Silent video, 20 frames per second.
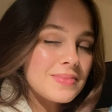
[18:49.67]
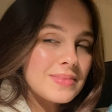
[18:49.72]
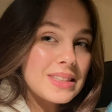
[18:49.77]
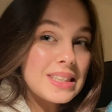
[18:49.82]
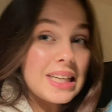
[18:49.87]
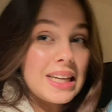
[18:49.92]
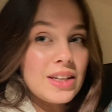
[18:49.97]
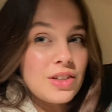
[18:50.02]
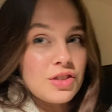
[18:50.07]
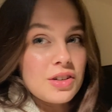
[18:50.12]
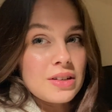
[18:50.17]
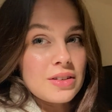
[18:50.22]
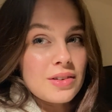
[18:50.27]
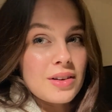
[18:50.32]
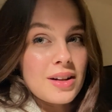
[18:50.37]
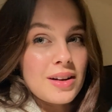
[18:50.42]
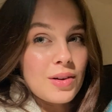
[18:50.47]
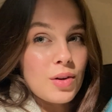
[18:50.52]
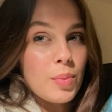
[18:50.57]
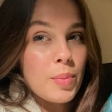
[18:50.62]
teetering on
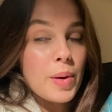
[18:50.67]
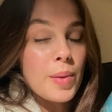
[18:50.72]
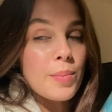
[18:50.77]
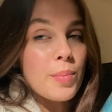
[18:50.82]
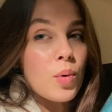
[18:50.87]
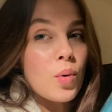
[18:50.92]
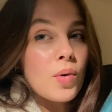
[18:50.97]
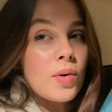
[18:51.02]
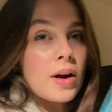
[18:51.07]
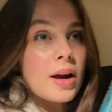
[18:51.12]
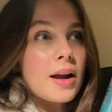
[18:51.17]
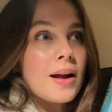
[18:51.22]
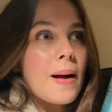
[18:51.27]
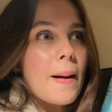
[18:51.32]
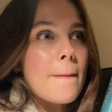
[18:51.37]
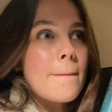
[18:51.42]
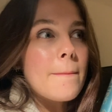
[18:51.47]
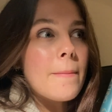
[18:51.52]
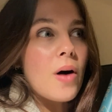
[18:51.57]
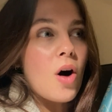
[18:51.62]
a little bit boring,
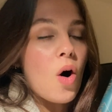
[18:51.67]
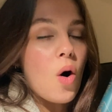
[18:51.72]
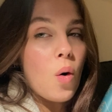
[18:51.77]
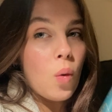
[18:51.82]
but